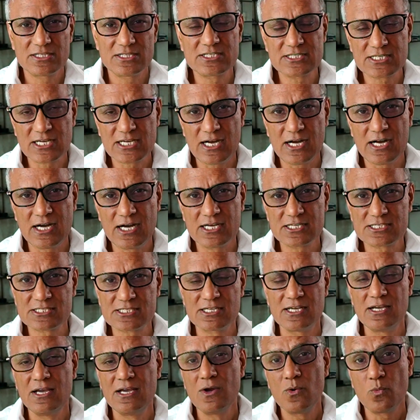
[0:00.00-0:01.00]

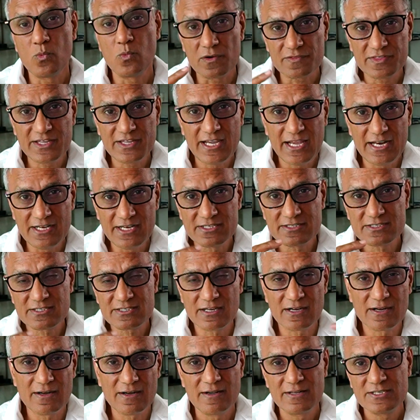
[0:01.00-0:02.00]
tasks, what the
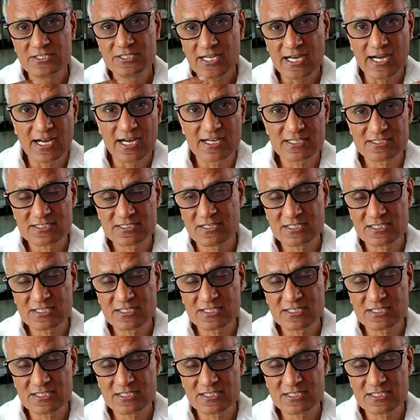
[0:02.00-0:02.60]
inter-task